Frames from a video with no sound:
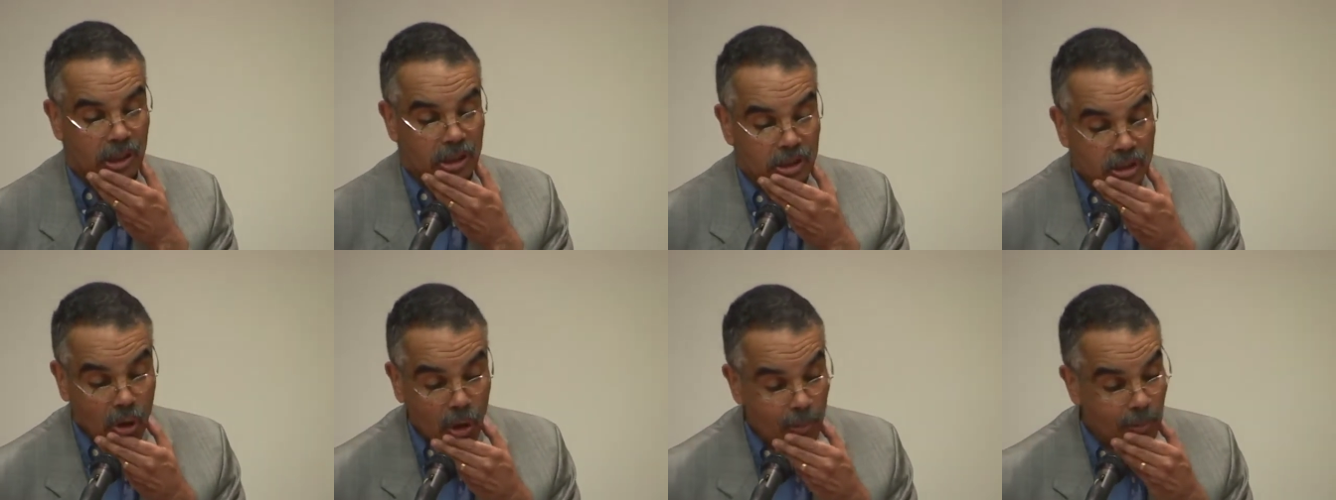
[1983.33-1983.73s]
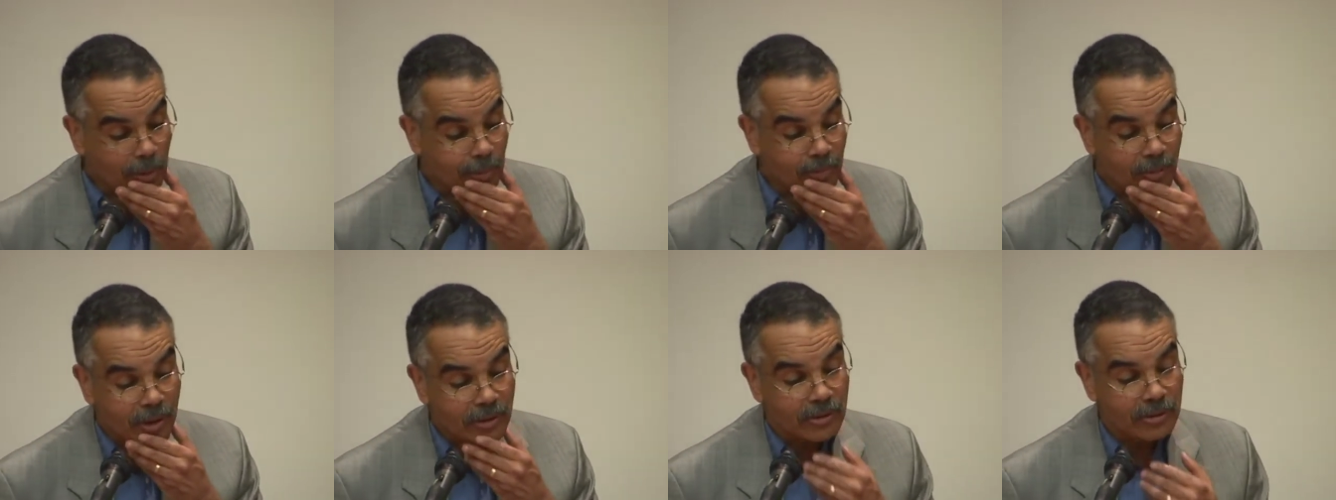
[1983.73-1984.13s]
told my
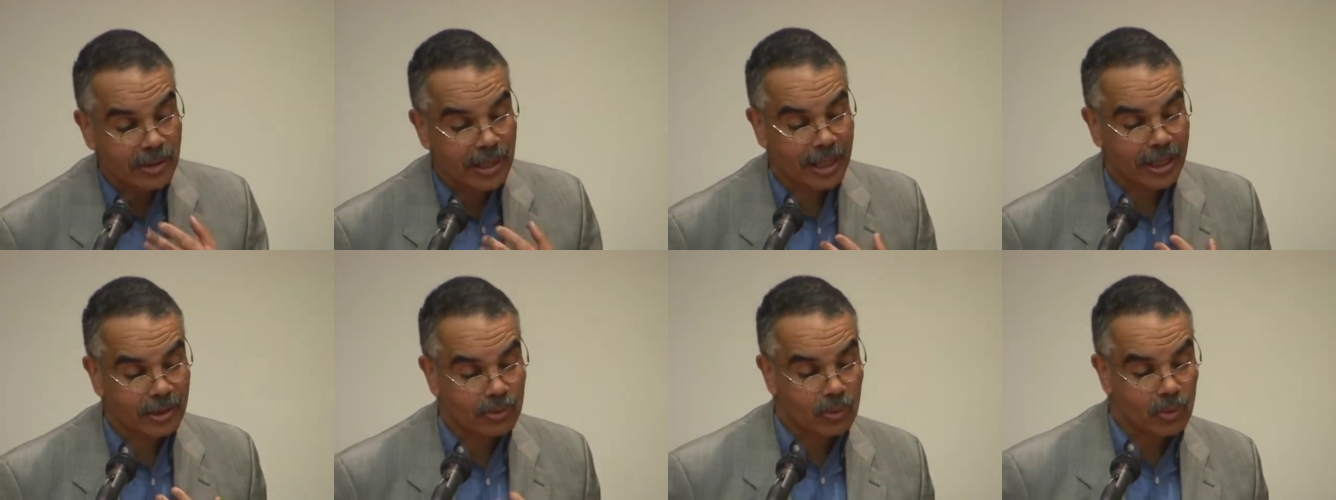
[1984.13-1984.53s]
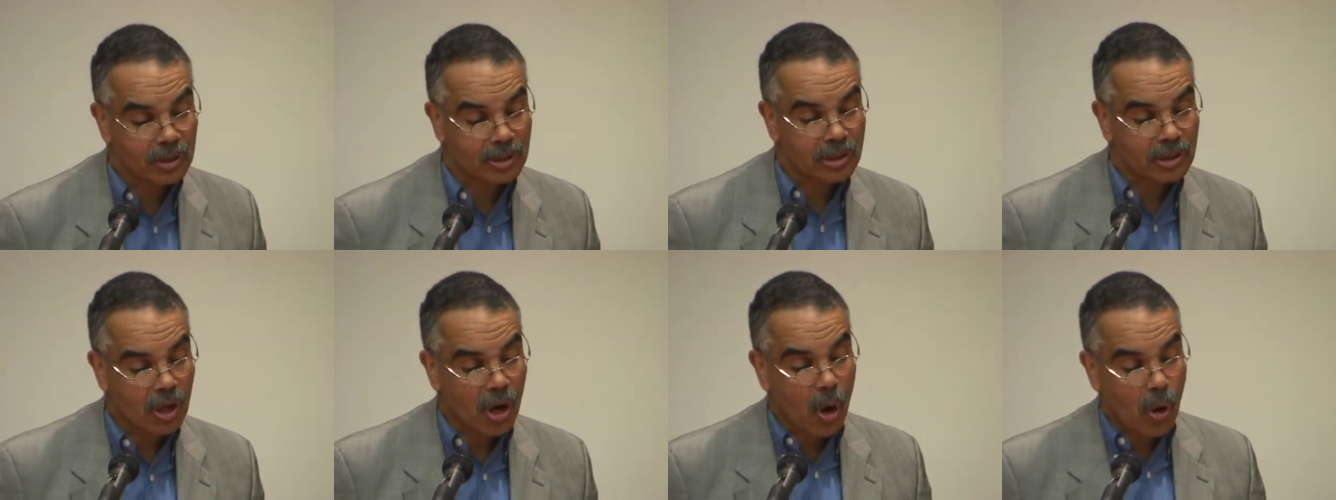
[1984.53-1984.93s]
brother that it
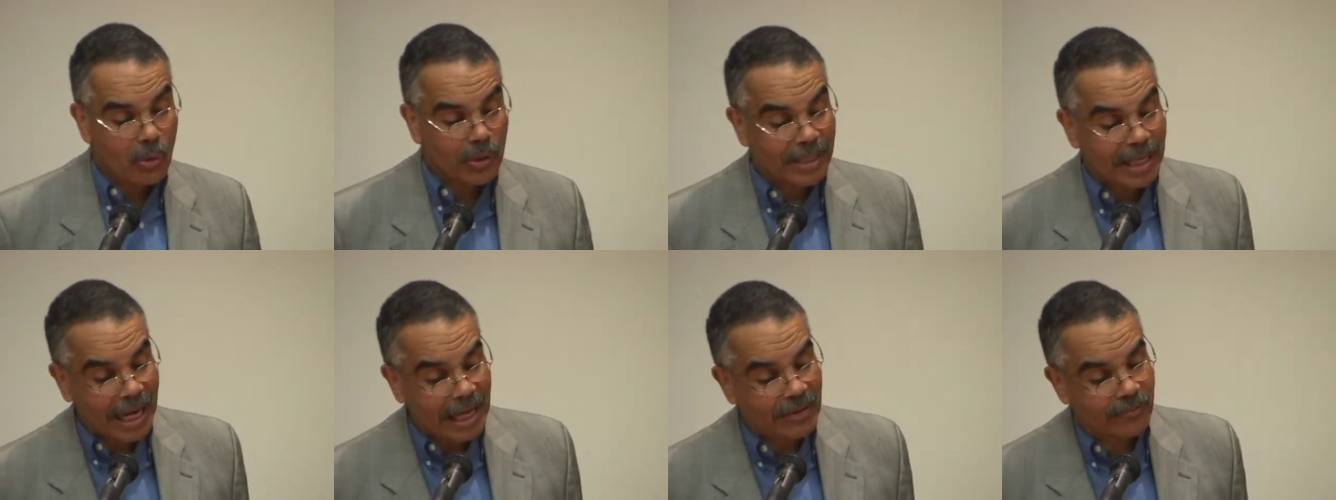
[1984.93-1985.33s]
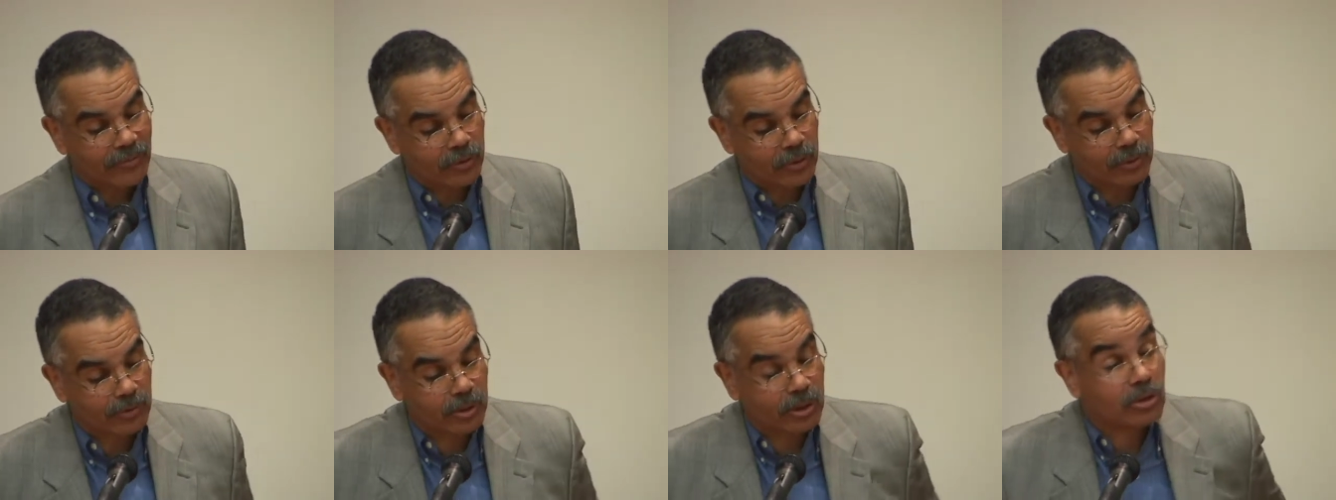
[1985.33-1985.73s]
was okay
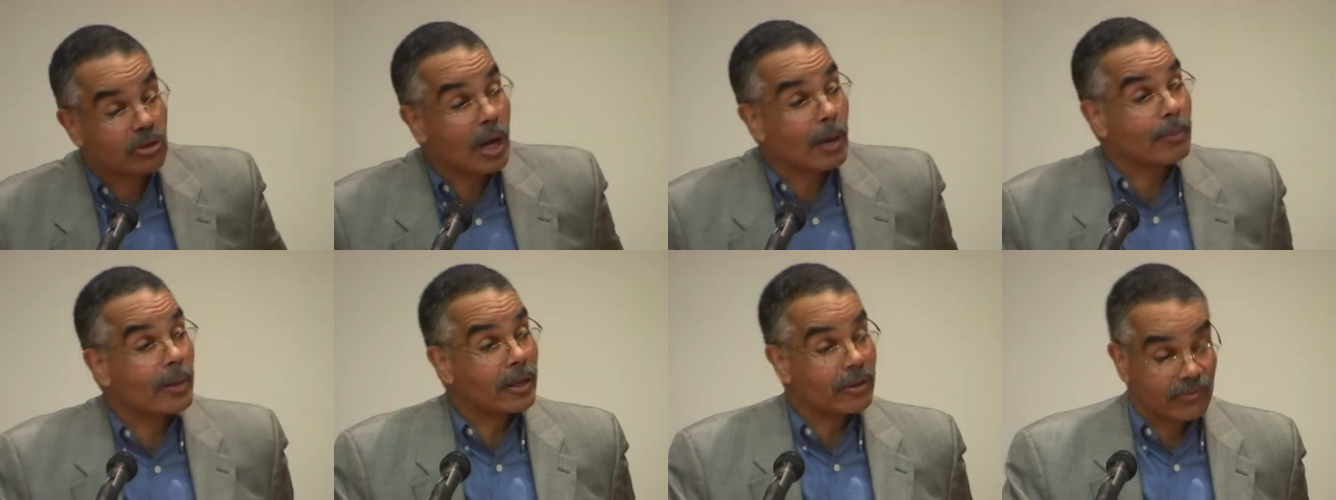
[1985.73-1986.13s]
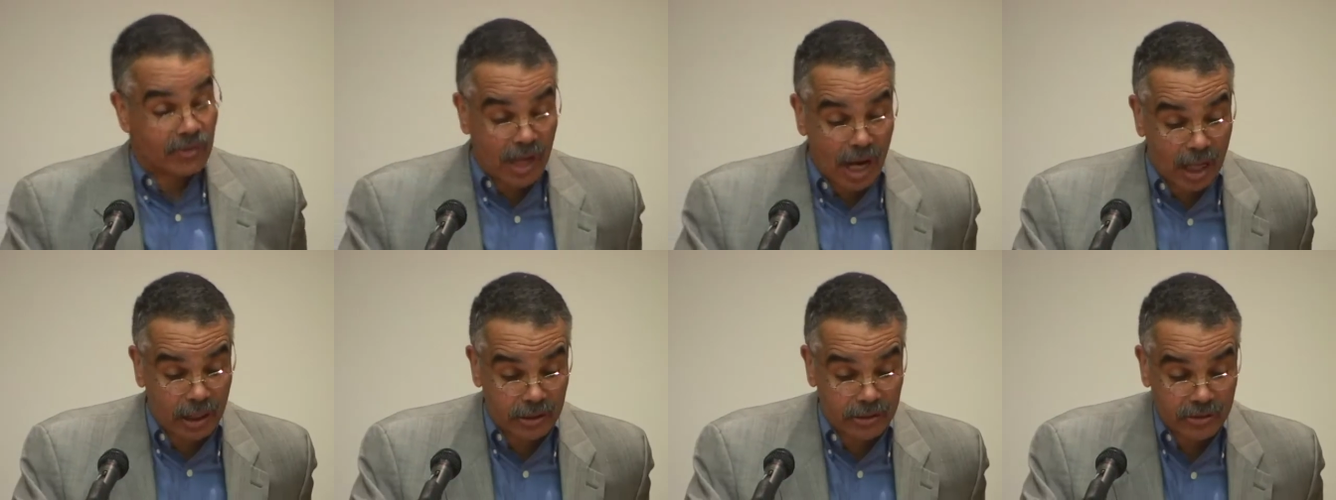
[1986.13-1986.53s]
for him to drop out of
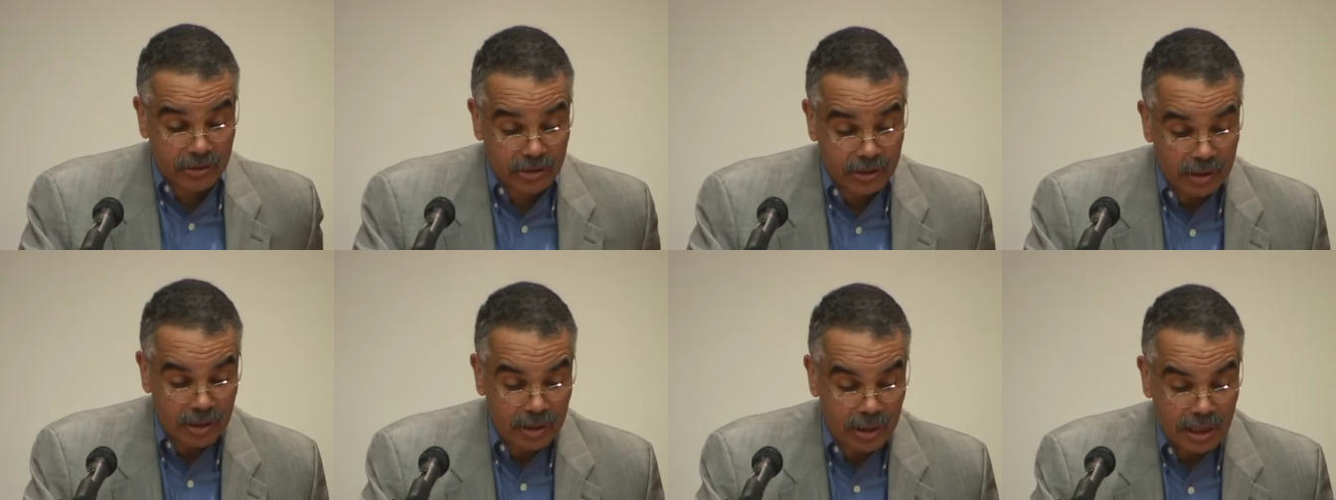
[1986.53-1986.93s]
college.